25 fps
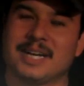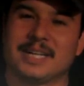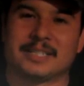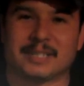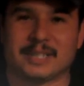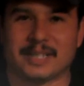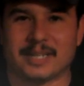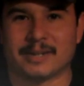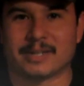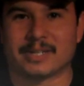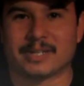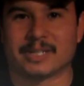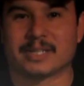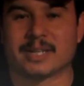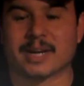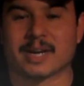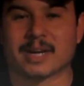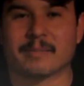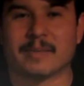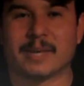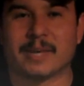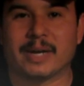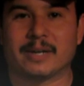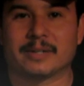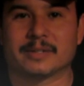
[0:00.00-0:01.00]
Today I'm going to
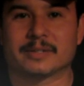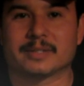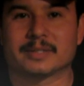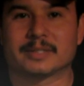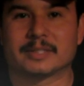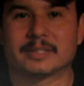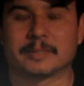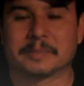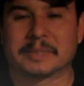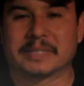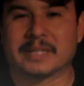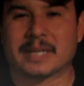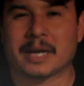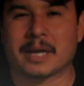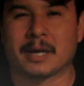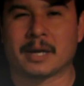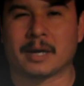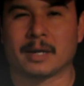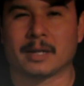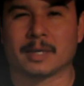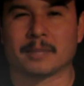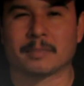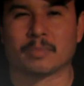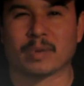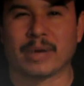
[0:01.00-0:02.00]
talk about something I
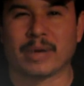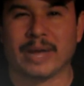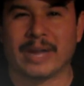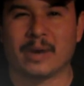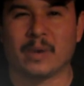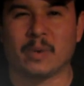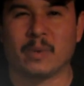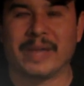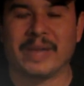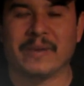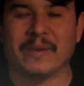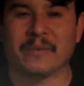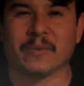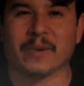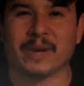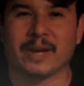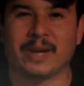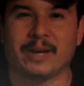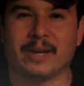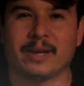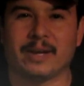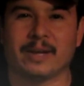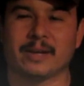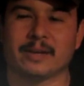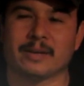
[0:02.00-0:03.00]
call a breakaway
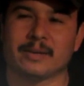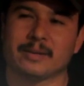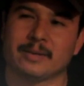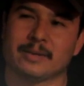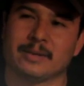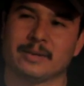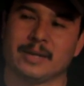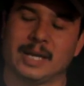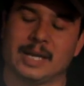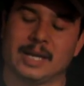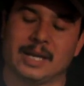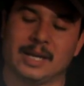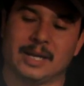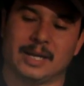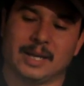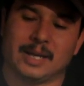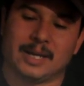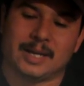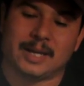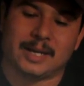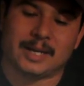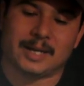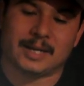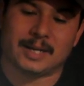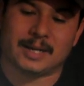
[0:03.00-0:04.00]
rig.
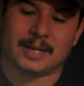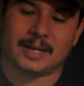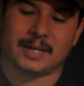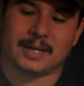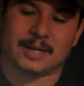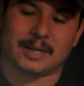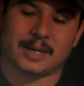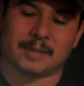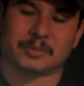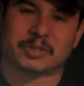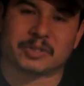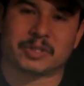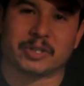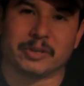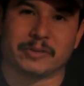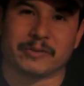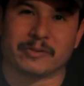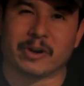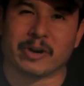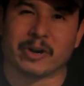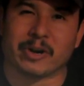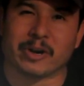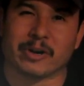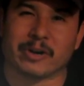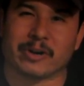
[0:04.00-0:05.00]
I'm sure
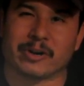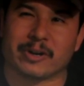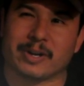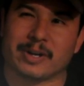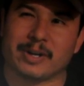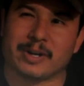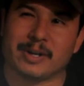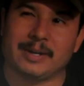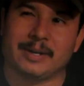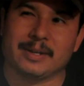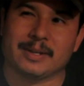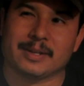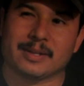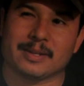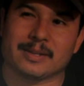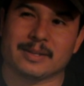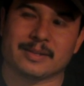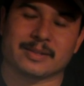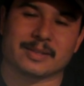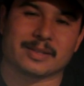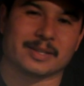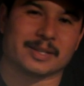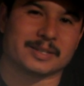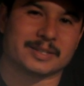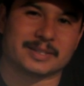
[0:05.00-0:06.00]
you've heard
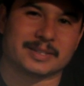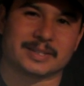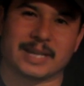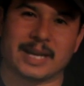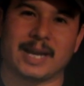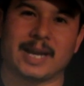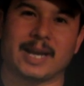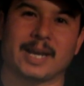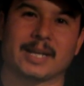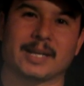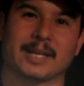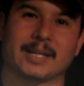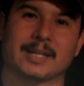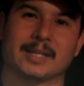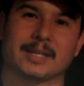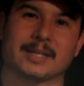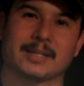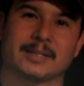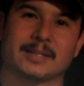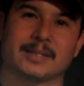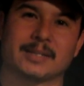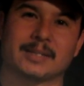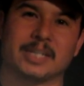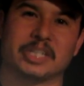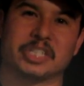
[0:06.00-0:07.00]
the saying,
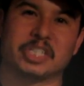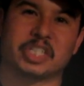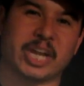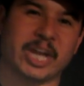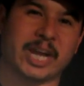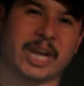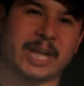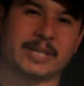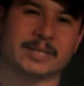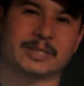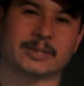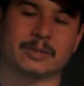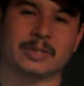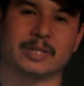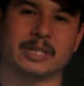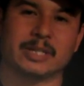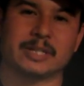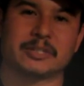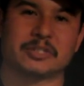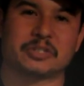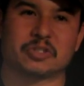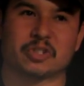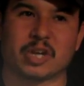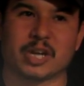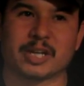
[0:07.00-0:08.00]
a chain is only
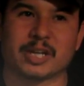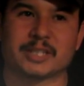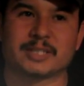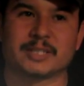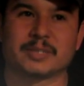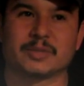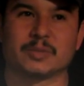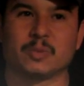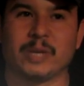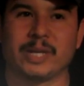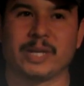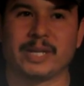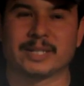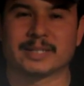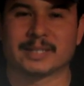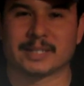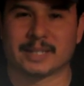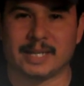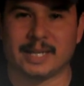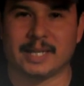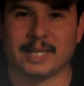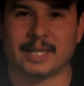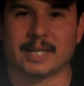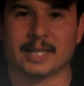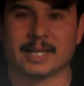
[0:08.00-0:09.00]
as strong as its weakest
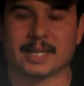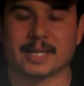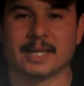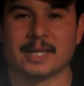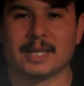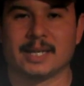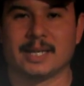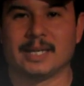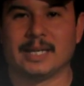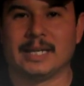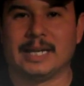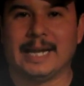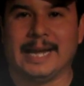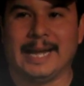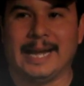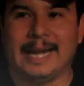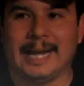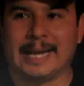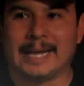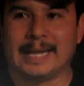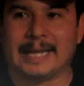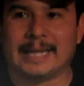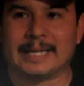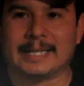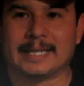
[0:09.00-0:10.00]
link,
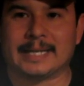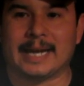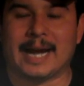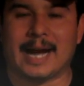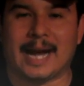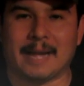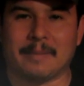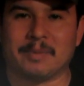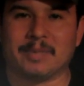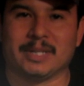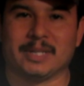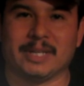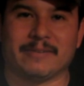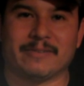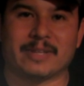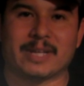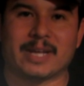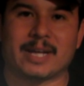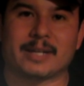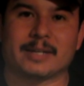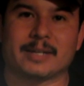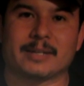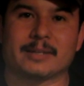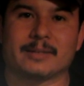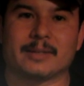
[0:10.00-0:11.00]
and I believe
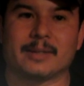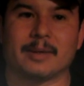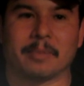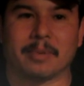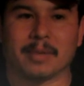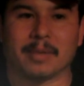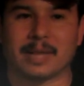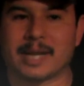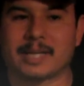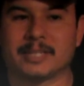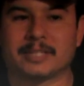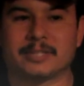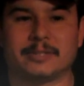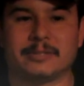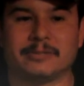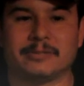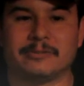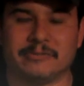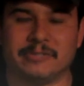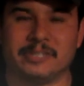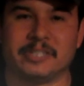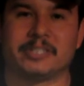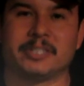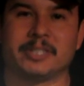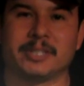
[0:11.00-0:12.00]
that applies to
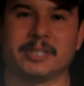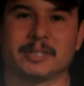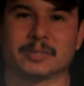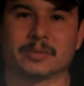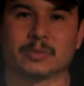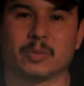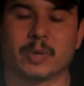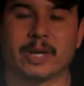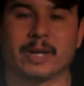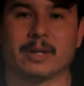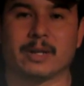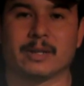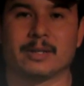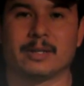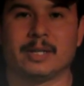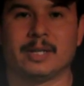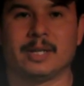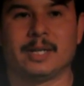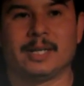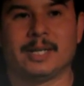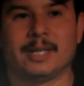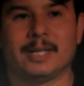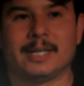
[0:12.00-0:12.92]
fishing as well.